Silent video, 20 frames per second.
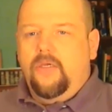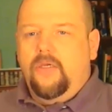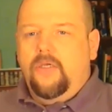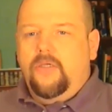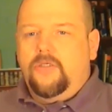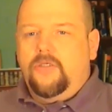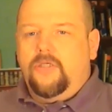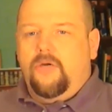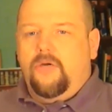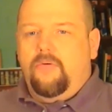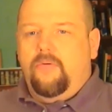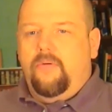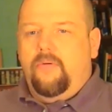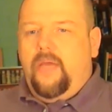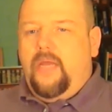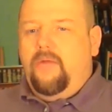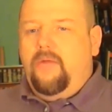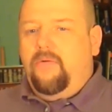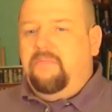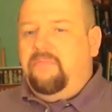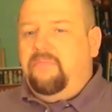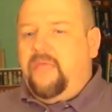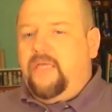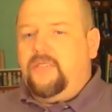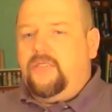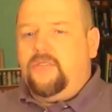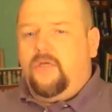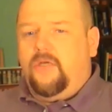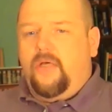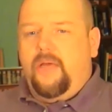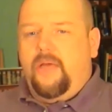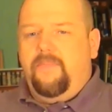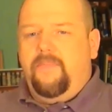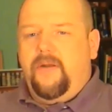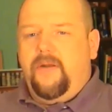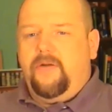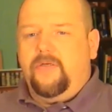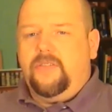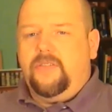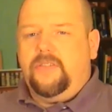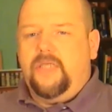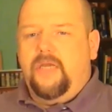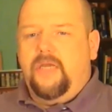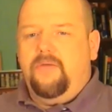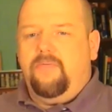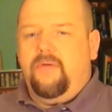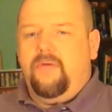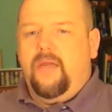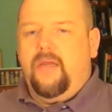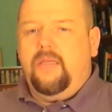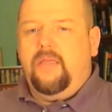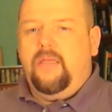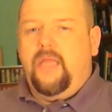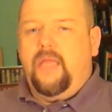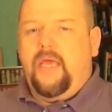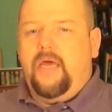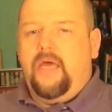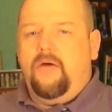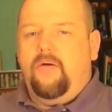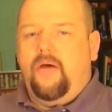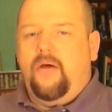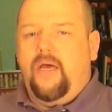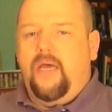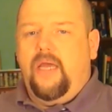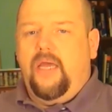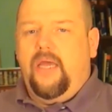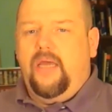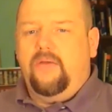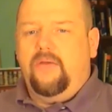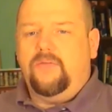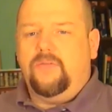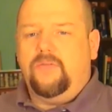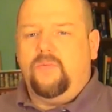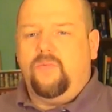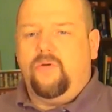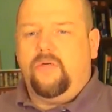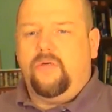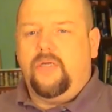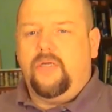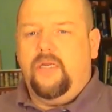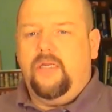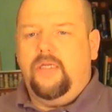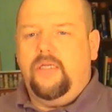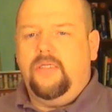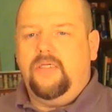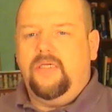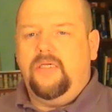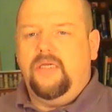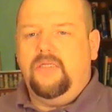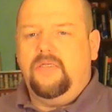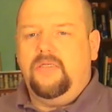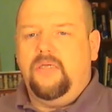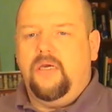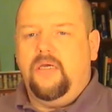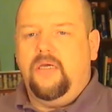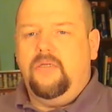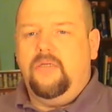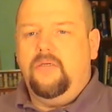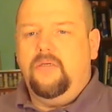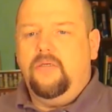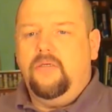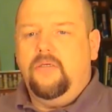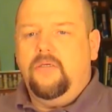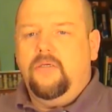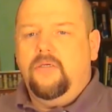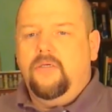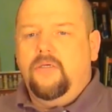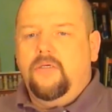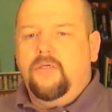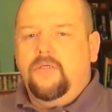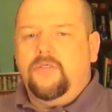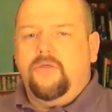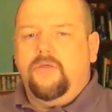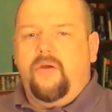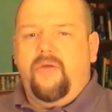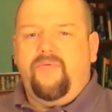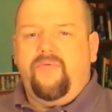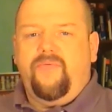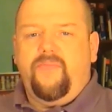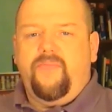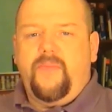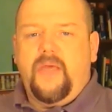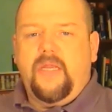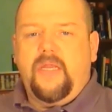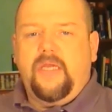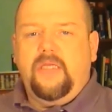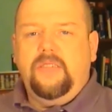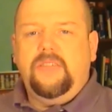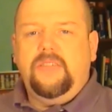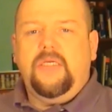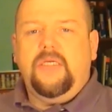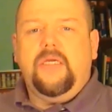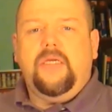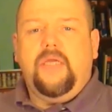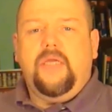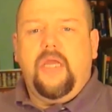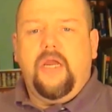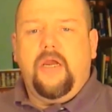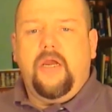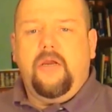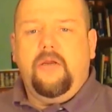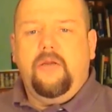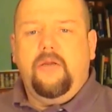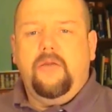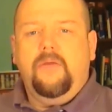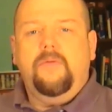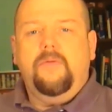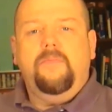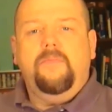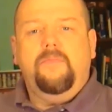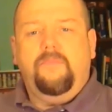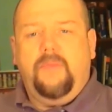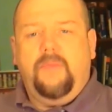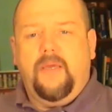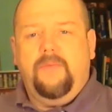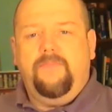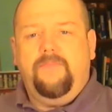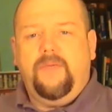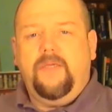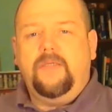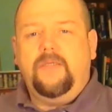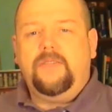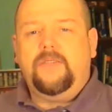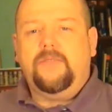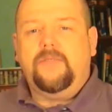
So anyway, that's all I better say right now. I have some work I need to get done. So everybody, take care. Be at peace.